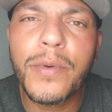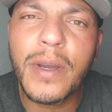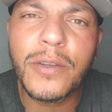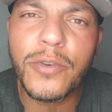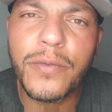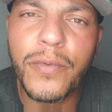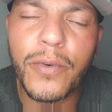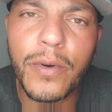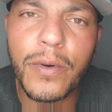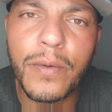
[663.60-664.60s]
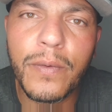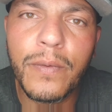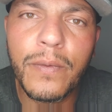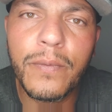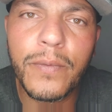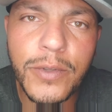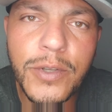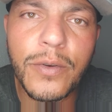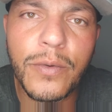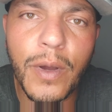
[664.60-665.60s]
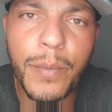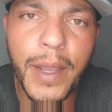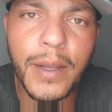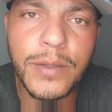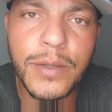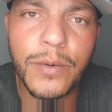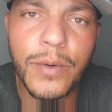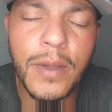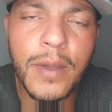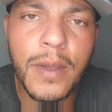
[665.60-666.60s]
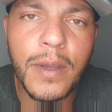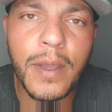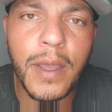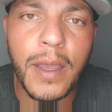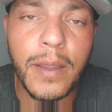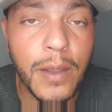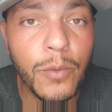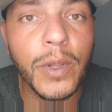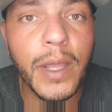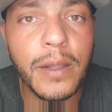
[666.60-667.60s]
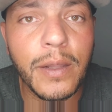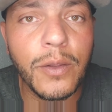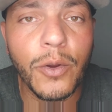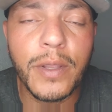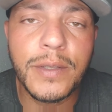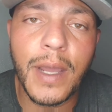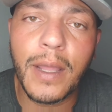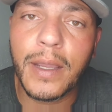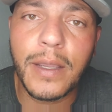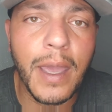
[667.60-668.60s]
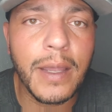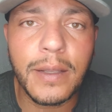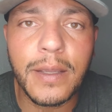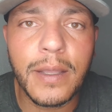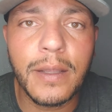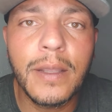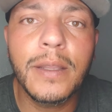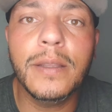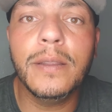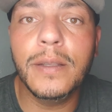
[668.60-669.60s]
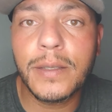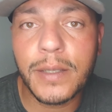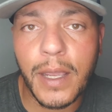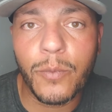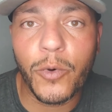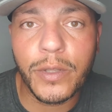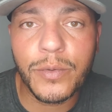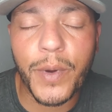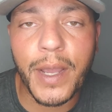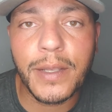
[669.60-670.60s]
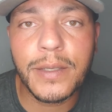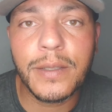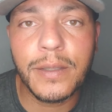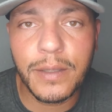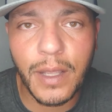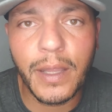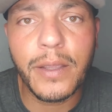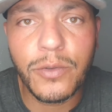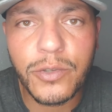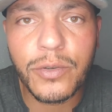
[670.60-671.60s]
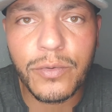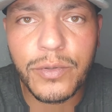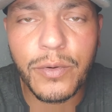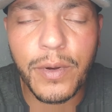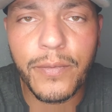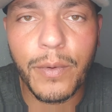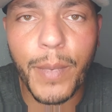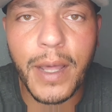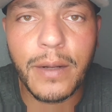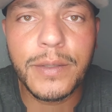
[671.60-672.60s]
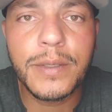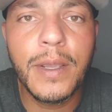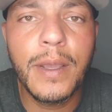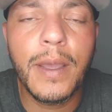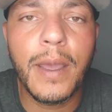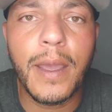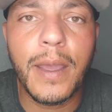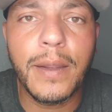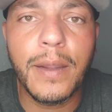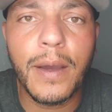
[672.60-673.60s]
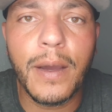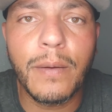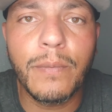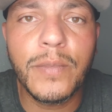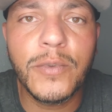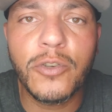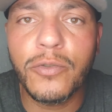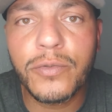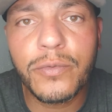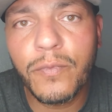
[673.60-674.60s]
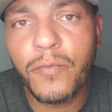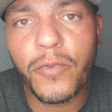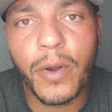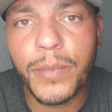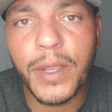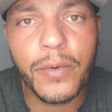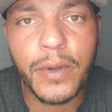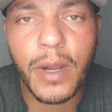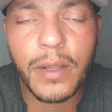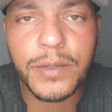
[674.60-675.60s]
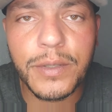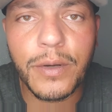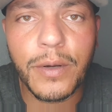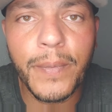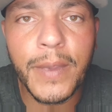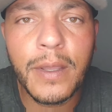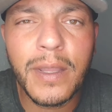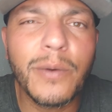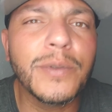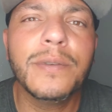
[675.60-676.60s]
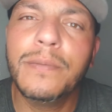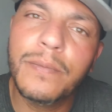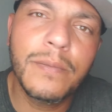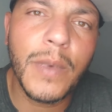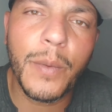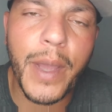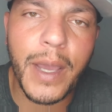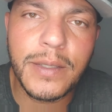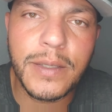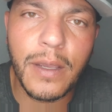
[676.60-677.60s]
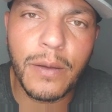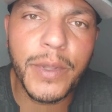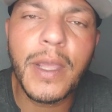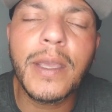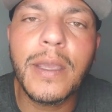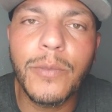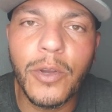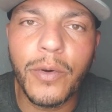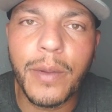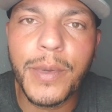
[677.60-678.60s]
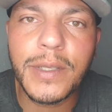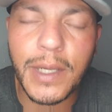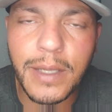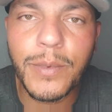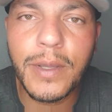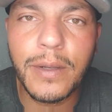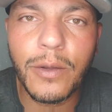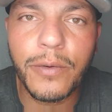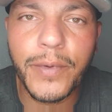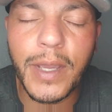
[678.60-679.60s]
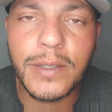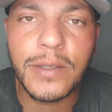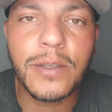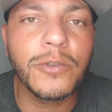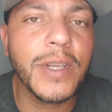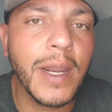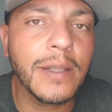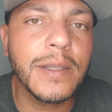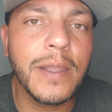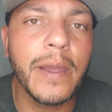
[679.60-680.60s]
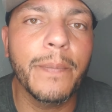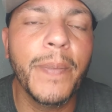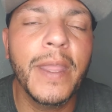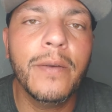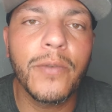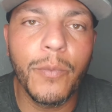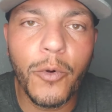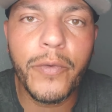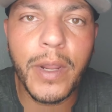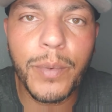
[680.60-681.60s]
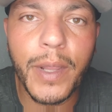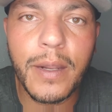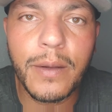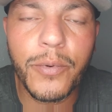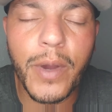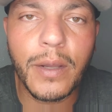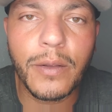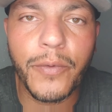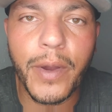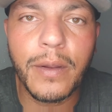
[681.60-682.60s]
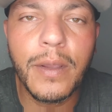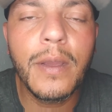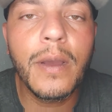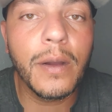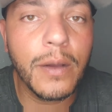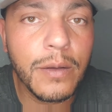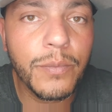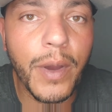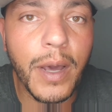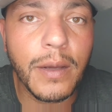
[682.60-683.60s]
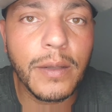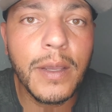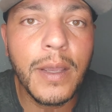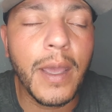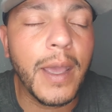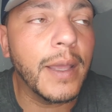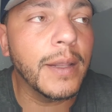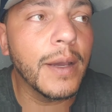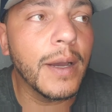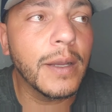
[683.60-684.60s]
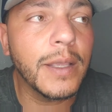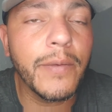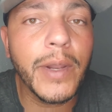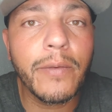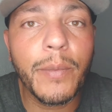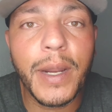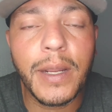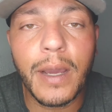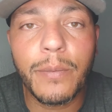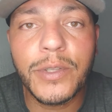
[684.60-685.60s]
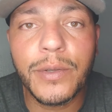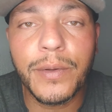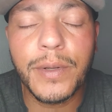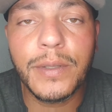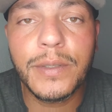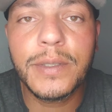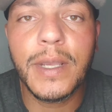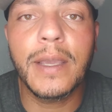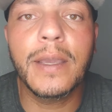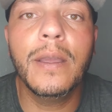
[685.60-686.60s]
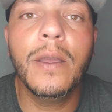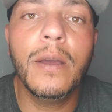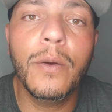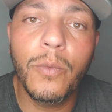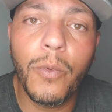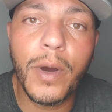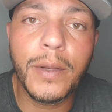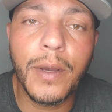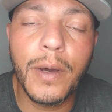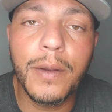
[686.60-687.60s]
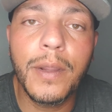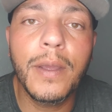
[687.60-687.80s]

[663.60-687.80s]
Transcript: 300 for for two, a pack of two, and they were like, you know, it's not like you had to get the same one twice. They let you choose two different models and um, choose from different colors and all. That was past sale, but they keep doing it because I keep getting notifications. So shout out to them for moving their product around, a good product, and uh, giving everybody the opportunity to take one gun